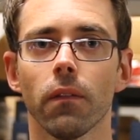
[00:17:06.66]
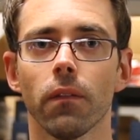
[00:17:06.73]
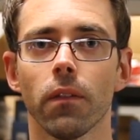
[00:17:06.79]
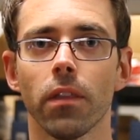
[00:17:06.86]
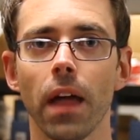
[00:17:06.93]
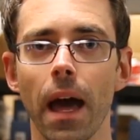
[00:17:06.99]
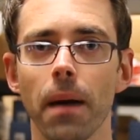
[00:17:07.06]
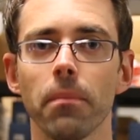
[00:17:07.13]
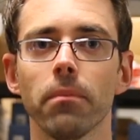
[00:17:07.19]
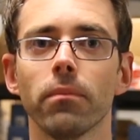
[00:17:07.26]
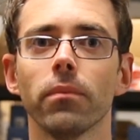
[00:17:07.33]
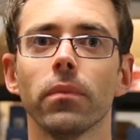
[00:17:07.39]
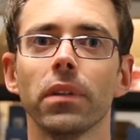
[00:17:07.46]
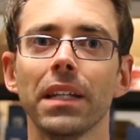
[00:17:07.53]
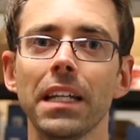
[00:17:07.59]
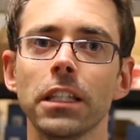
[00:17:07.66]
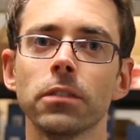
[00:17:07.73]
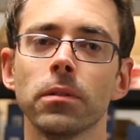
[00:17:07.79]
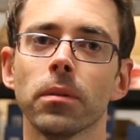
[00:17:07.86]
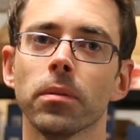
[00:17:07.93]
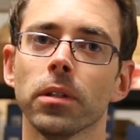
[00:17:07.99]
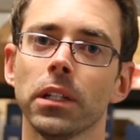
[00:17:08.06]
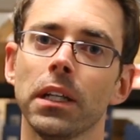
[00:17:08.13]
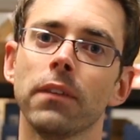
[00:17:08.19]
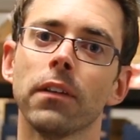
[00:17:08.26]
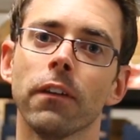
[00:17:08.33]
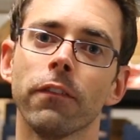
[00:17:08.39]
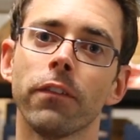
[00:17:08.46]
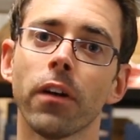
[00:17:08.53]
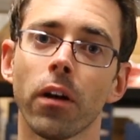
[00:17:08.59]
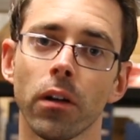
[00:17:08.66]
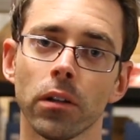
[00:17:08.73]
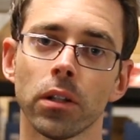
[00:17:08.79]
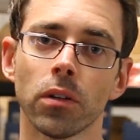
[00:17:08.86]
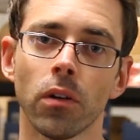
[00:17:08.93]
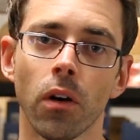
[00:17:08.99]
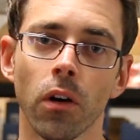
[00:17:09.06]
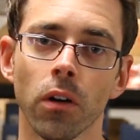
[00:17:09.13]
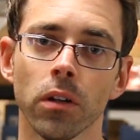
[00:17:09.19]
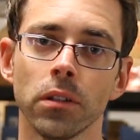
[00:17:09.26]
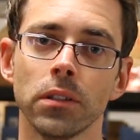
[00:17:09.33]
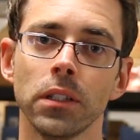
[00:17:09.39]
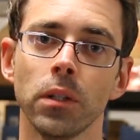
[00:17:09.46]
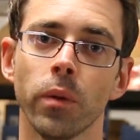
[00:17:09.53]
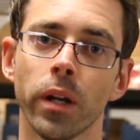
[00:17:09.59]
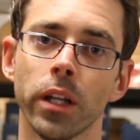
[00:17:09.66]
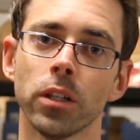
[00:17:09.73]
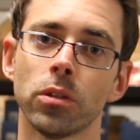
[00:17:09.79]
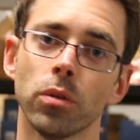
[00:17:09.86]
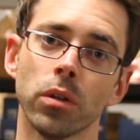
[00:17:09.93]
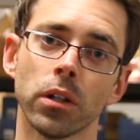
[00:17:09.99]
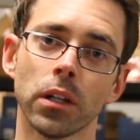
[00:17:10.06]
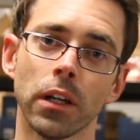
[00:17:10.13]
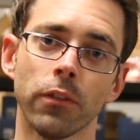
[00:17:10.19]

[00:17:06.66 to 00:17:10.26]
that leads me to believe that very little R&D went into it.